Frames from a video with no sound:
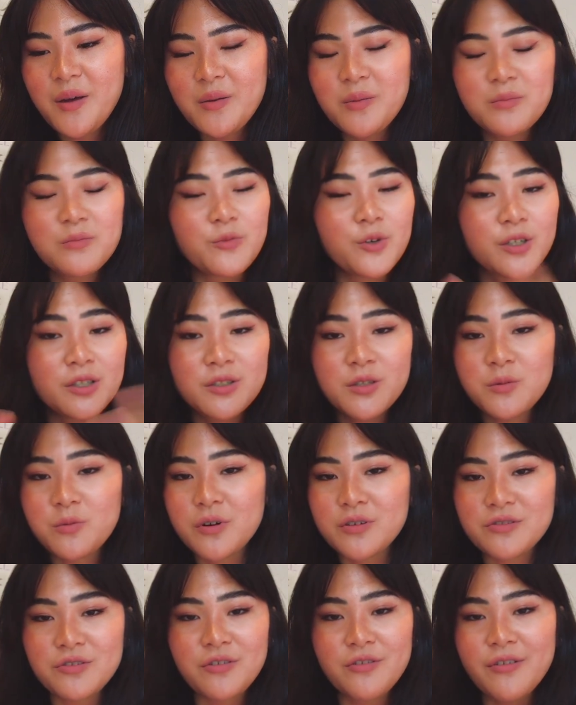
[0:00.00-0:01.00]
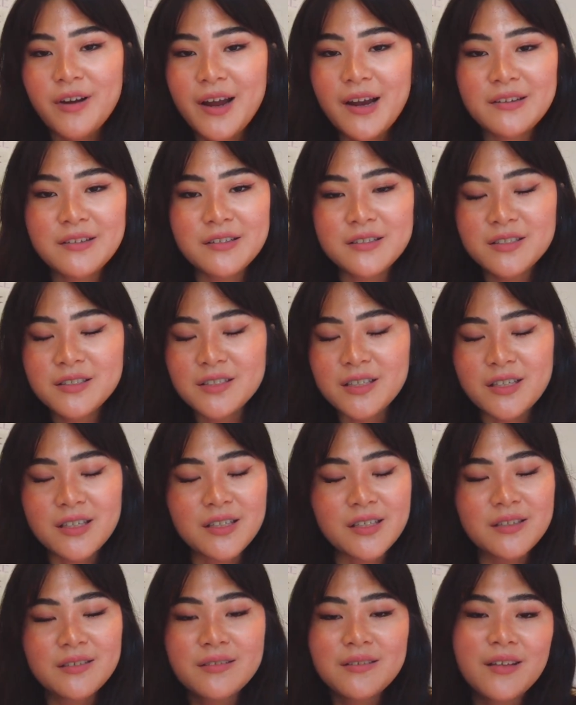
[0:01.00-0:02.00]
wanted to wander around and
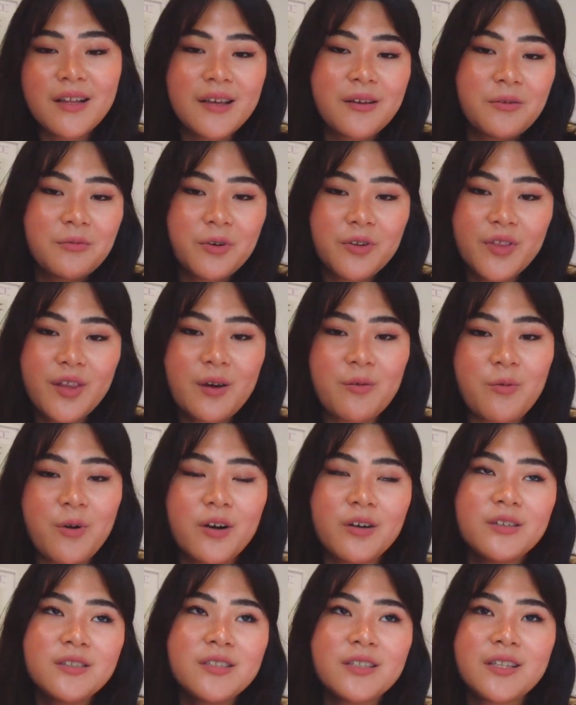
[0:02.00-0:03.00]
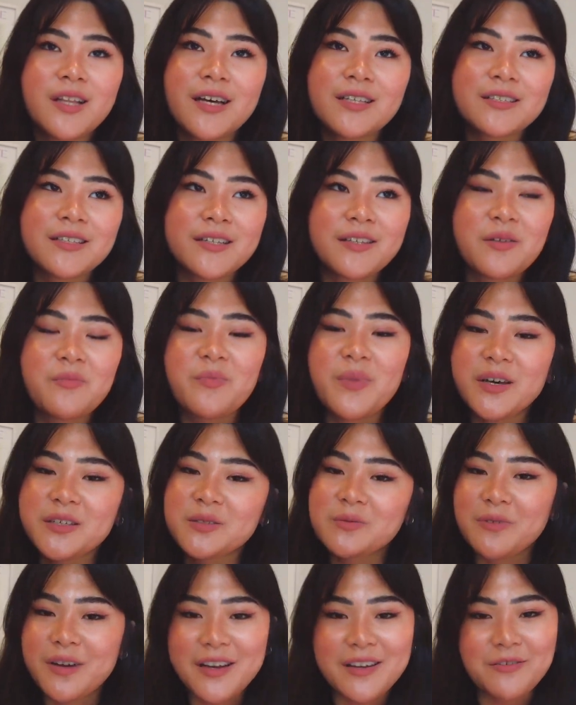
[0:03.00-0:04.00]
see like what there was, and that's like the
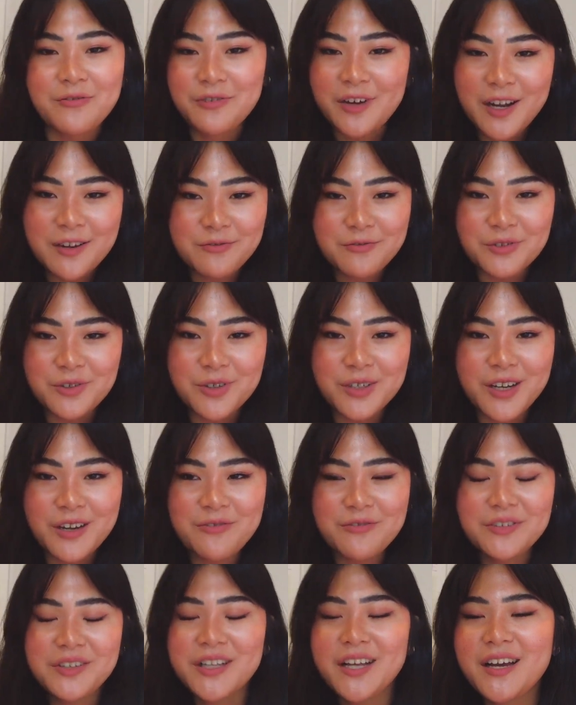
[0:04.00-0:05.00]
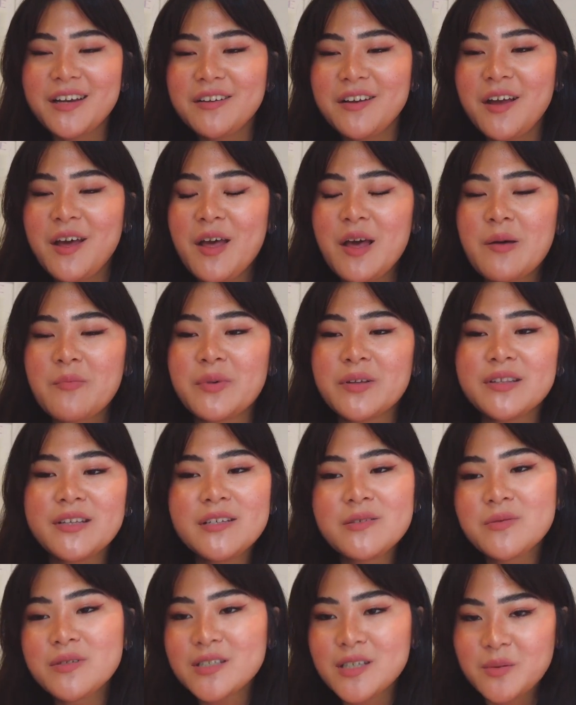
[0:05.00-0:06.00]
best way to find food, I feel like. But
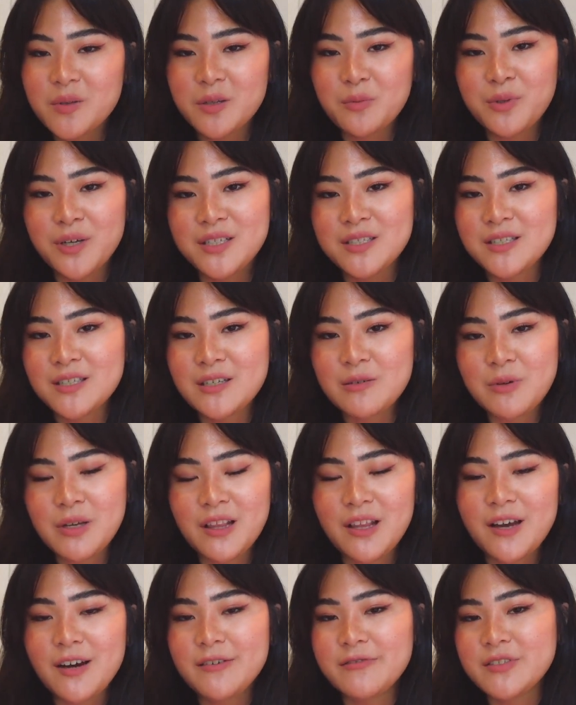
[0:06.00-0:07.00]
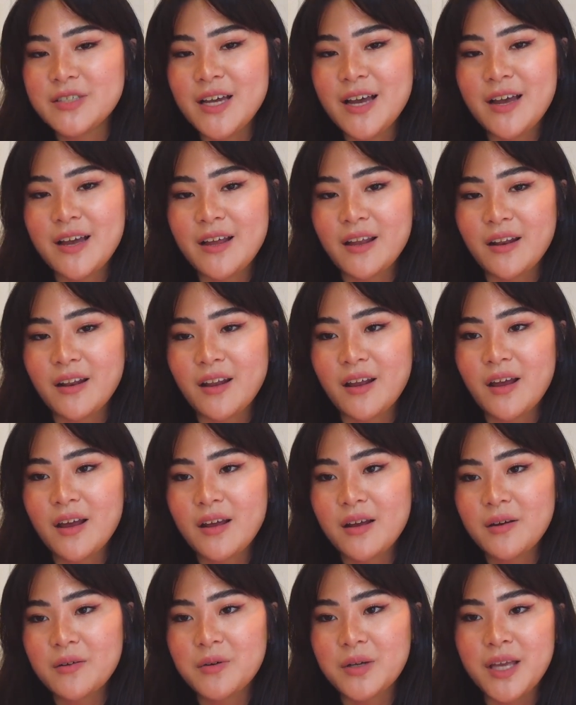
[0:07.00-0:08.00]
these were some of the places that we loved and
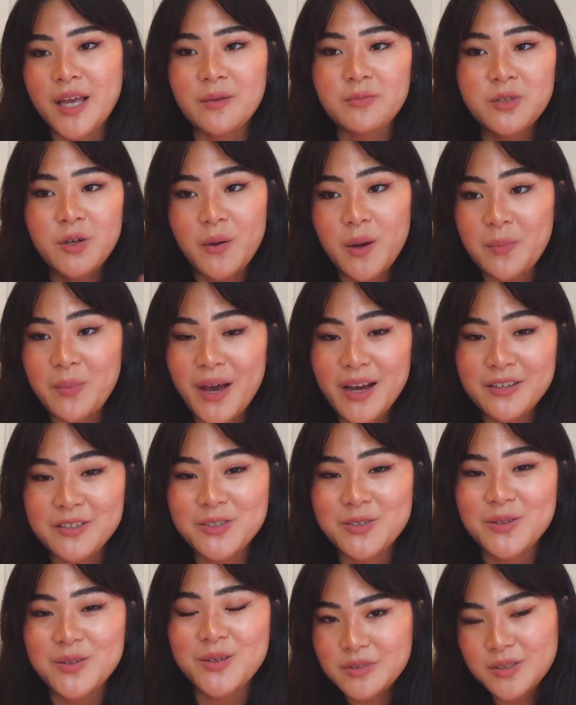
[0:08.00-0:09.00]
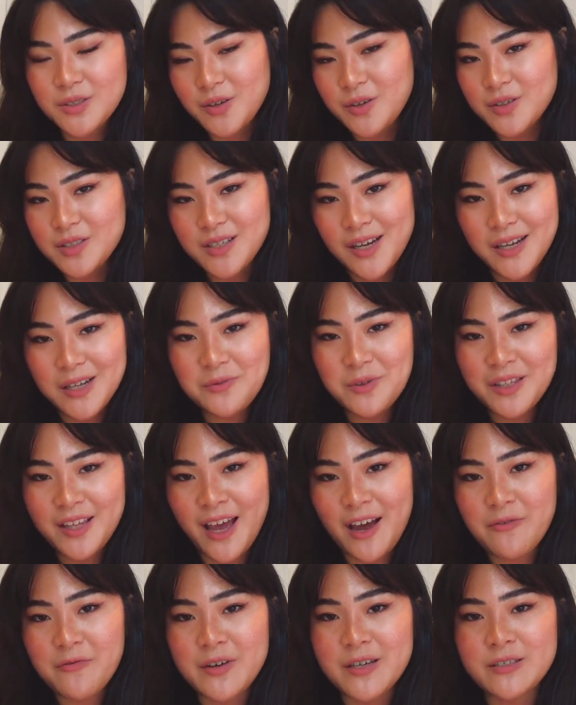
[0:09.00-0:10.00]
we kept going back to. So starting with
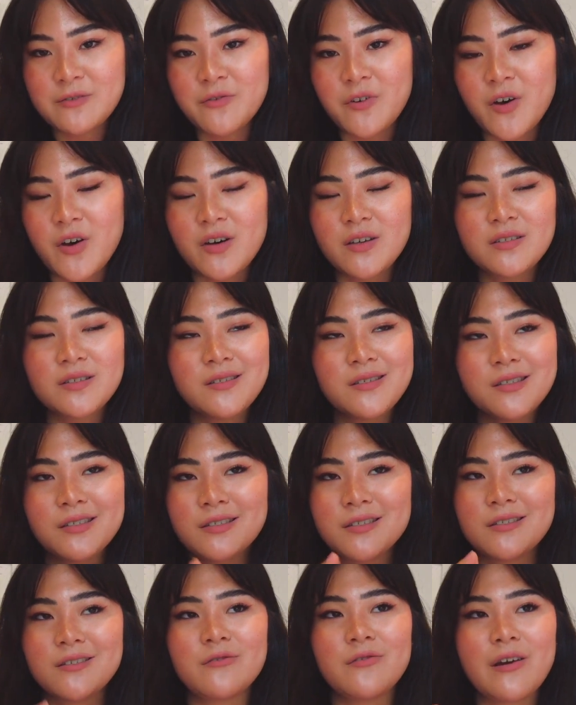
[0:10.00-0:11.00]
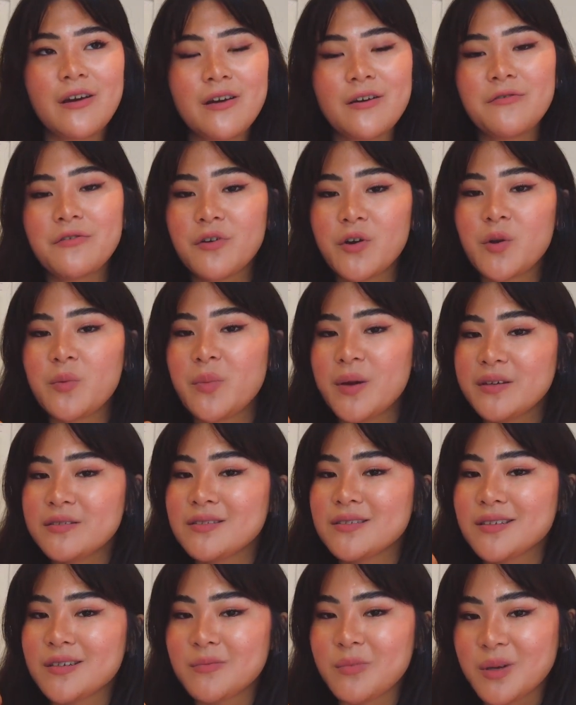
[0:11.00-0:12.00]
cafes first, this is a very
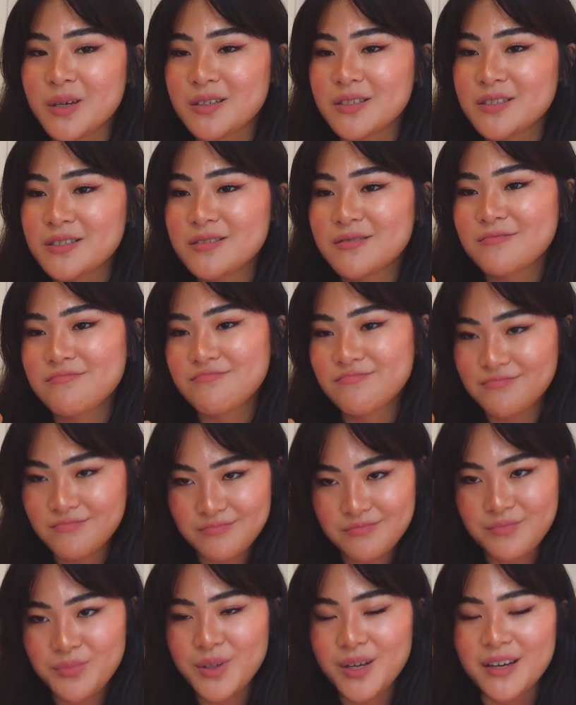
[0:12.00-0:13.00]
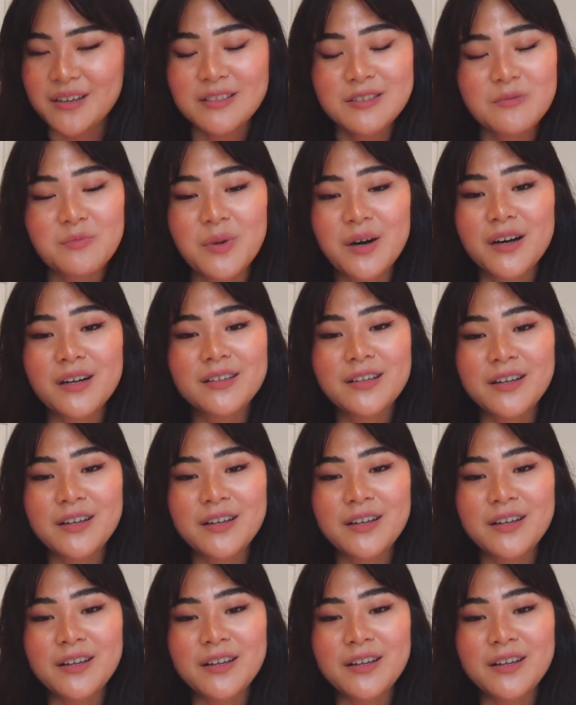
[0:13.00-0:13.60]
basic bitch place, but